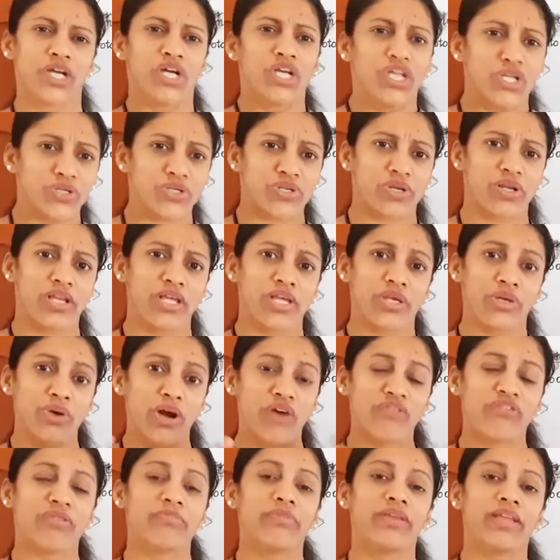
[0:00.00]
Usually you
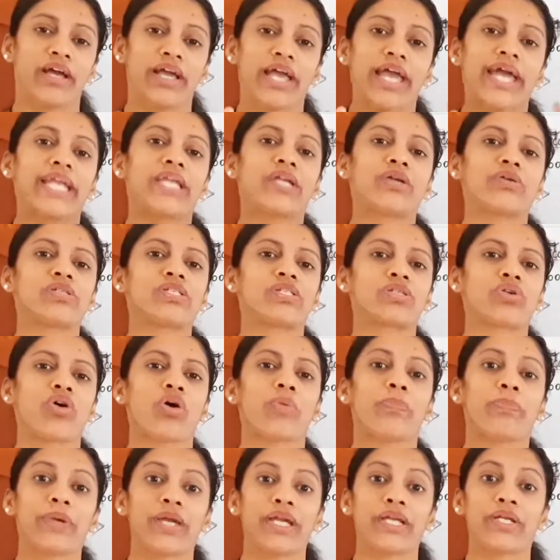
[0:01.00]
are familiar,
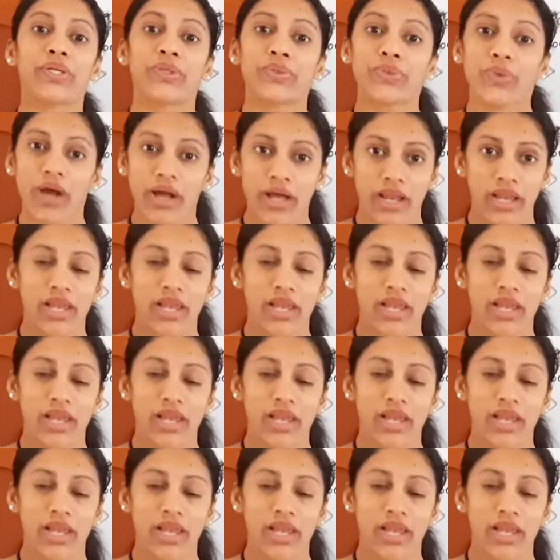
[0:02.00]
endoscopy to